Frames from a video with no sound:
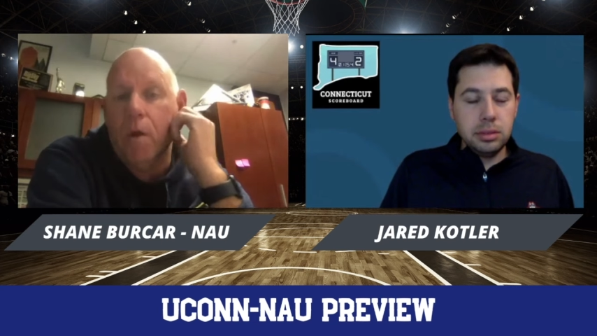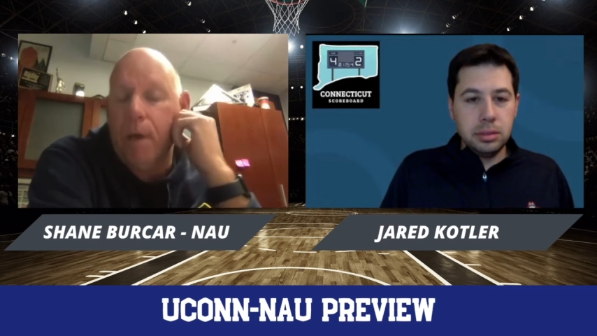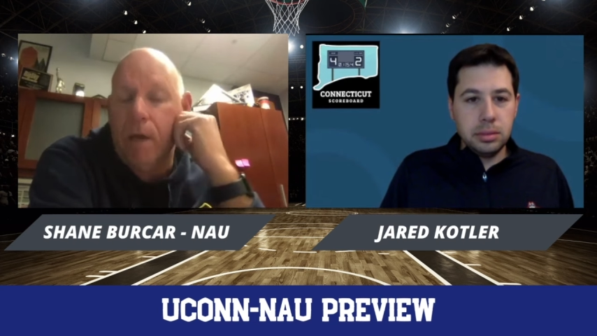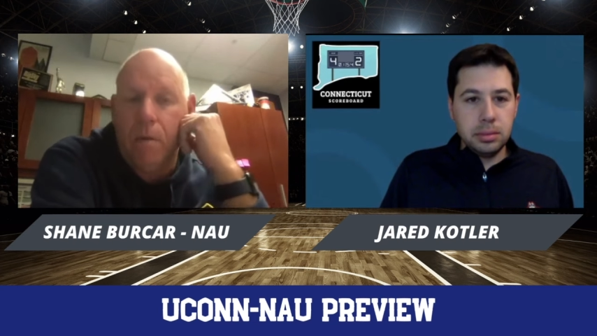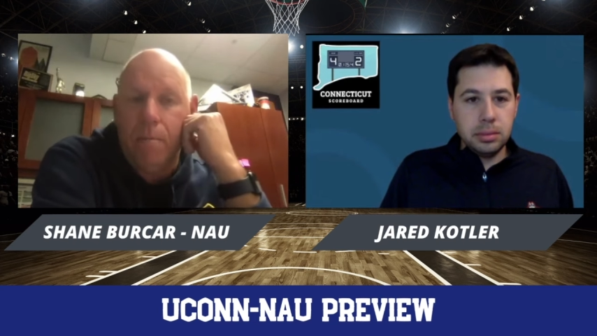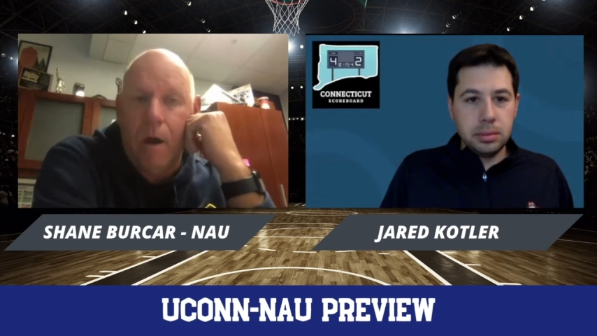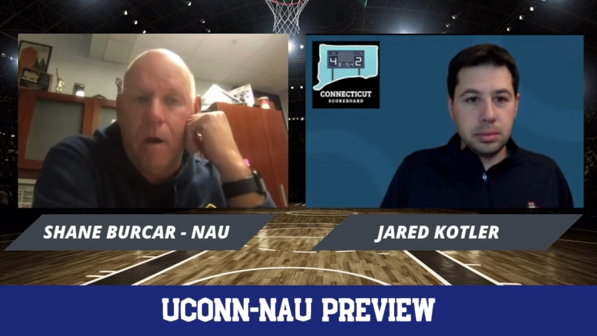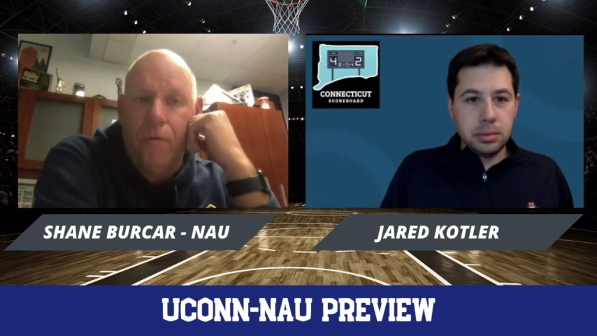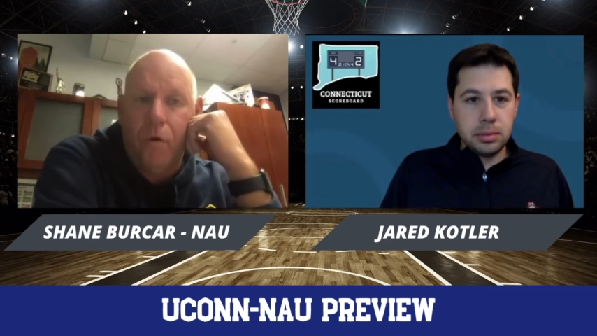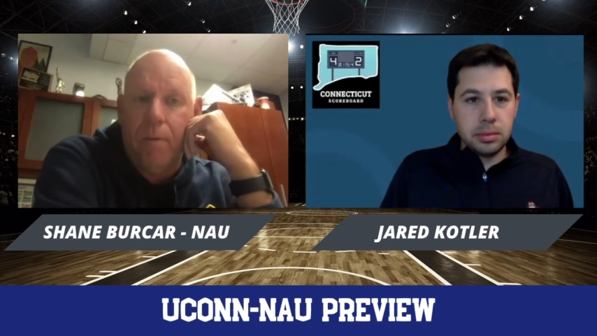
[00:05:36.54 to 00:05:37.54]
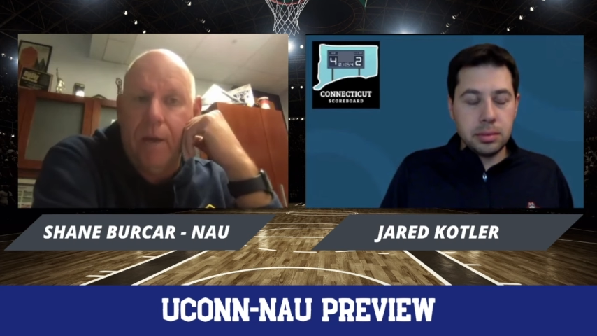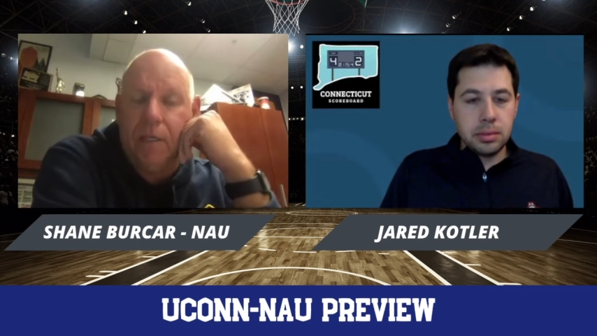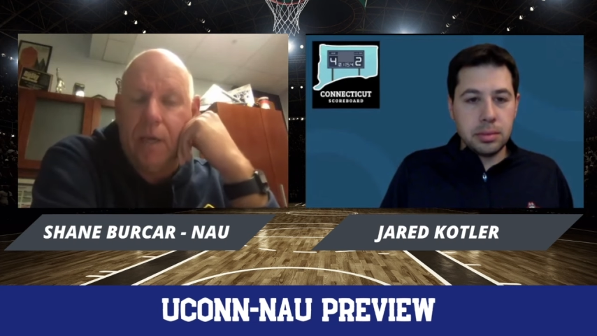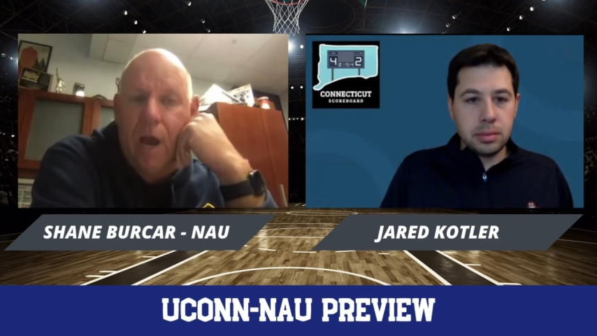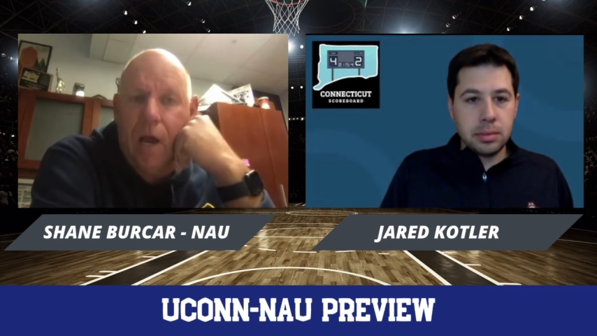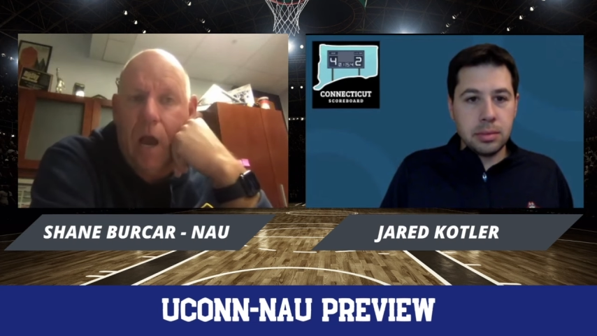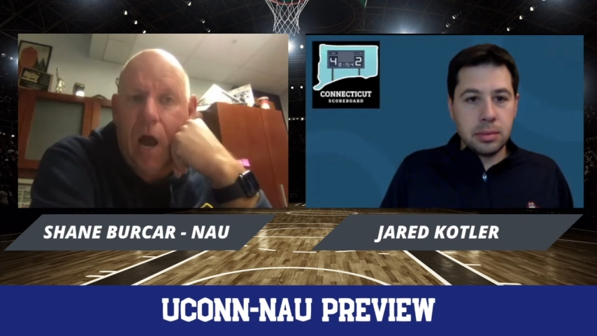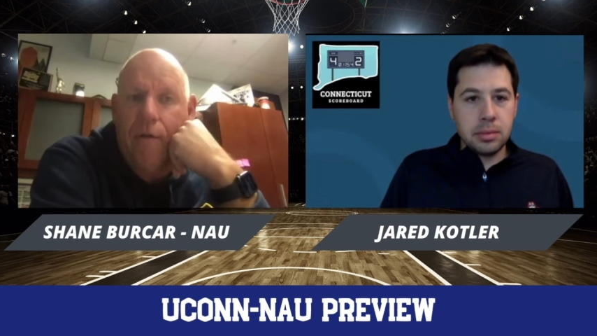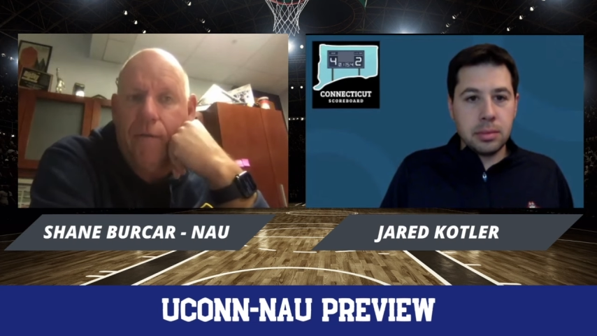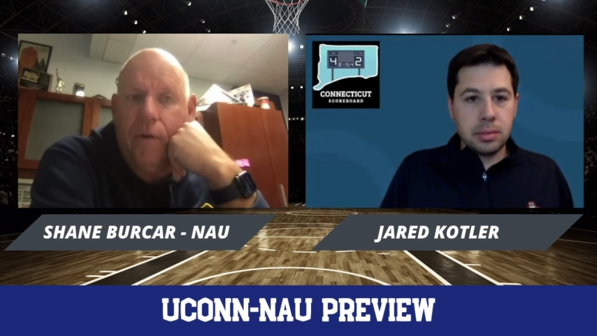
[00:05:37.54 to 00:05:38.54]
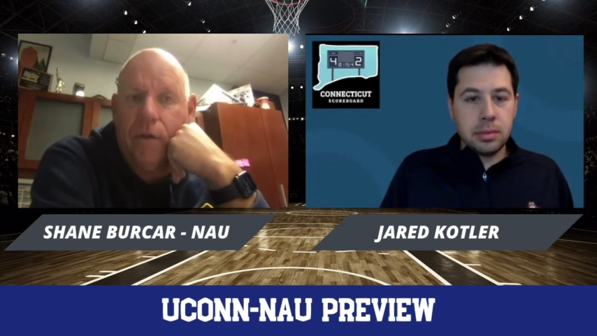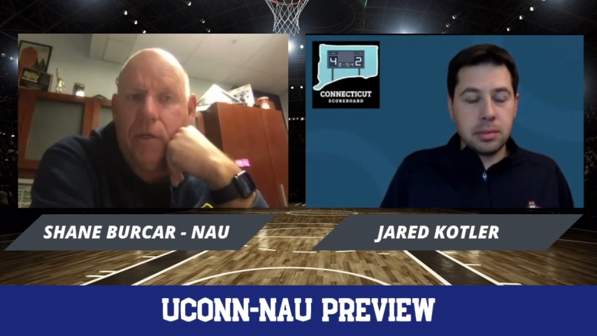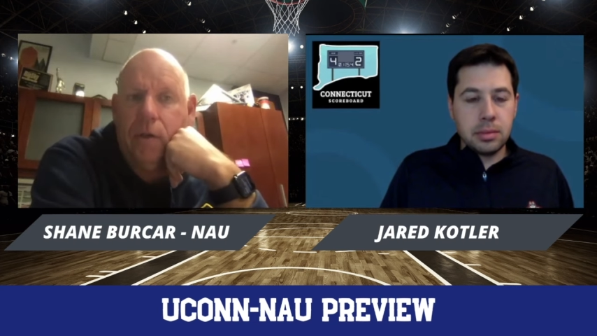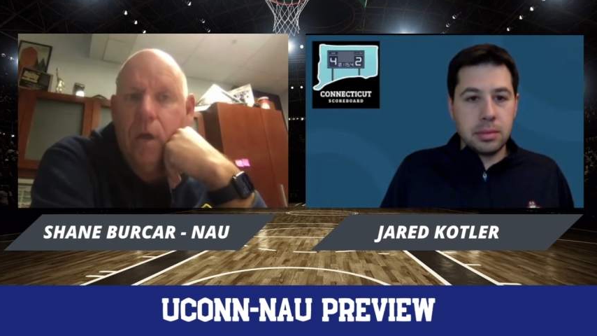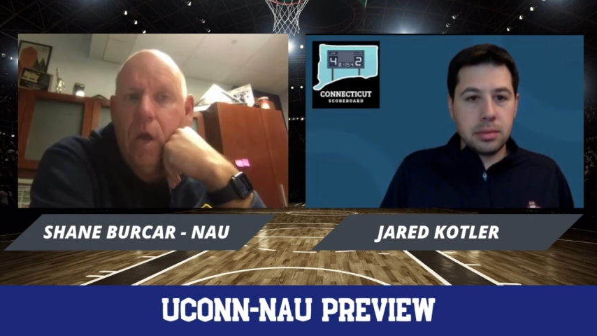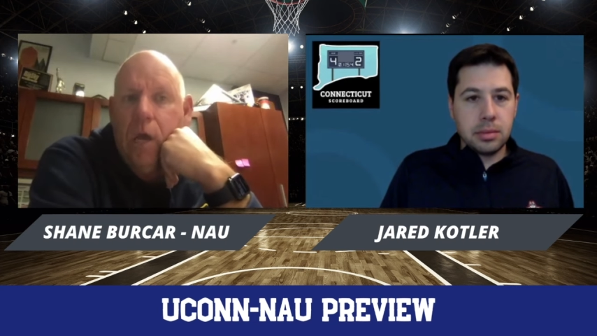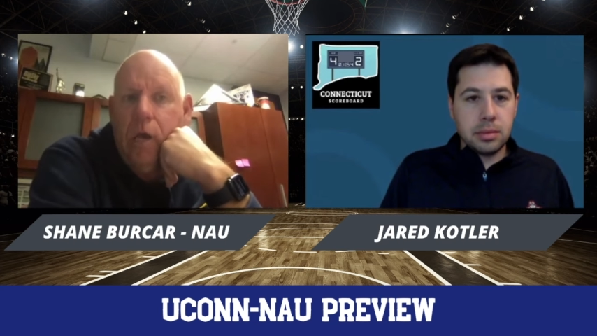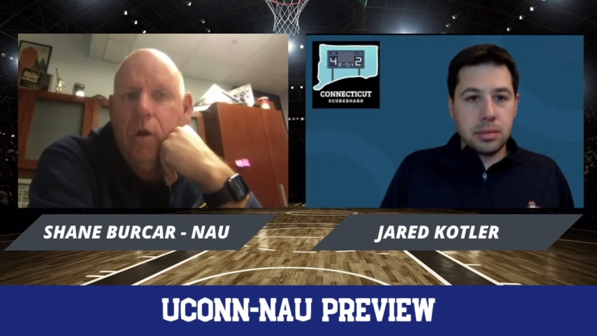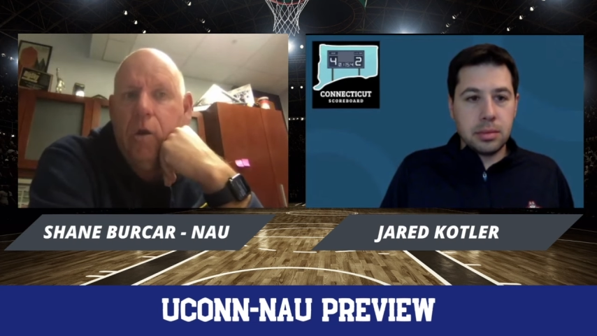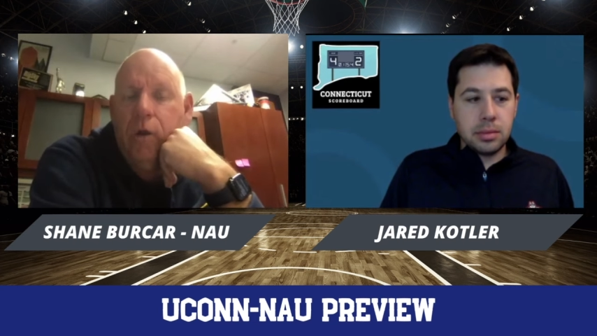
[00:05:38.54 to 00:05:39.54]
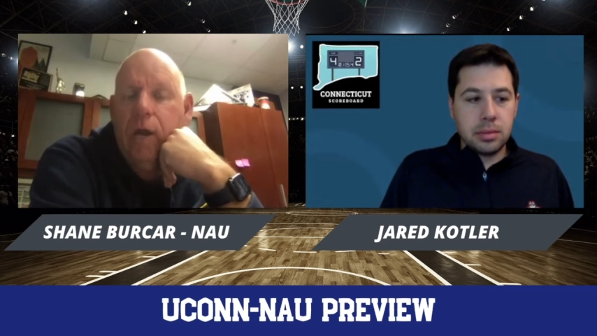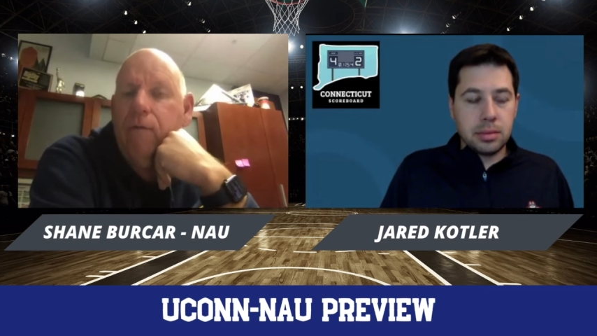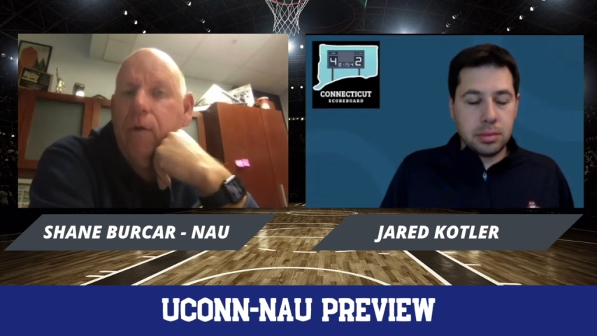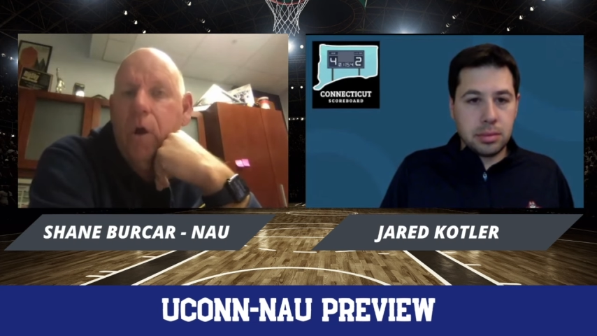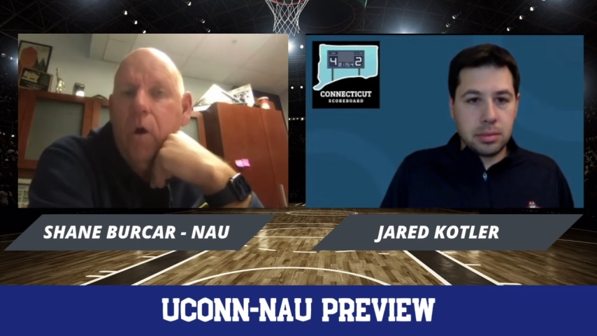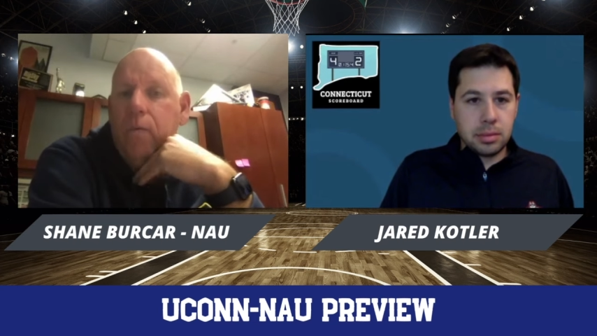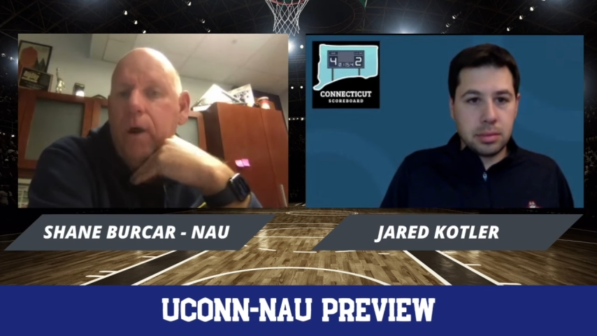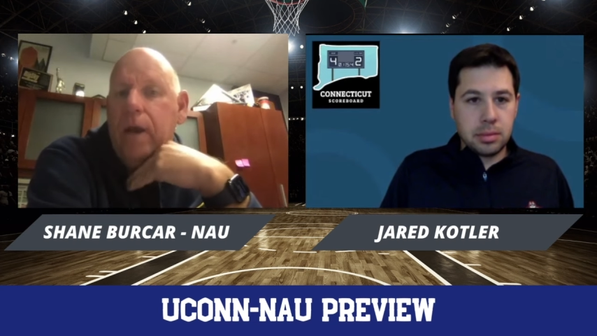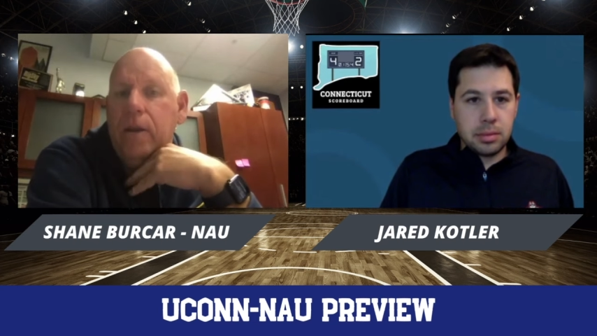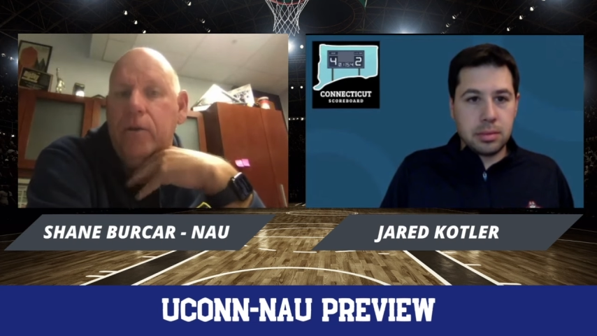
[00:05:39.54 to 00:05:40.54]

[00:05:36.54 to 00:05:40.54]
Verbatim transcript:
Speaker 1: make you better for the Big Sky Conference, and you know you never know, right?